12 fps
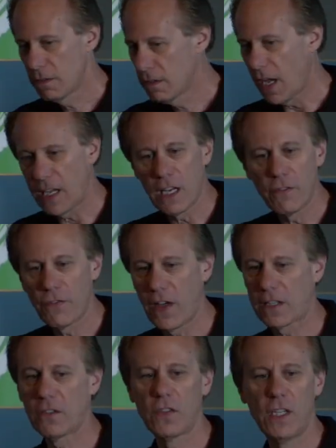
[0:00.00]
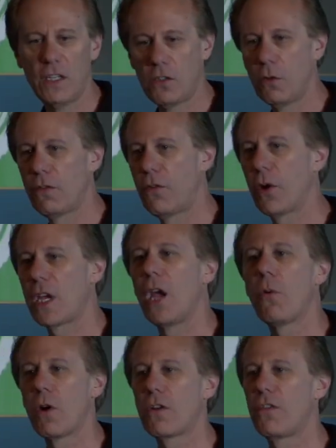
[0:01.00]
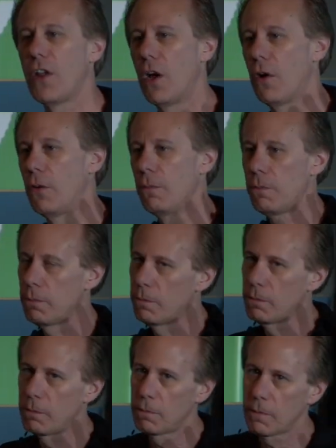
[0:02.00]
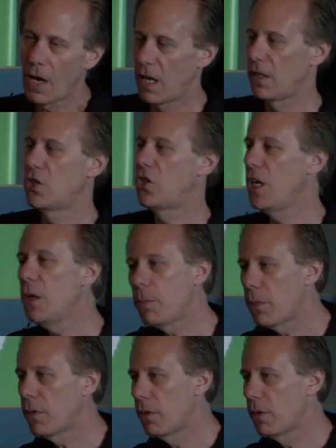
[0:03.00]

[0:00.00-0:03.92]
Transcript: I can effectively do a 4K workflow on the cheap.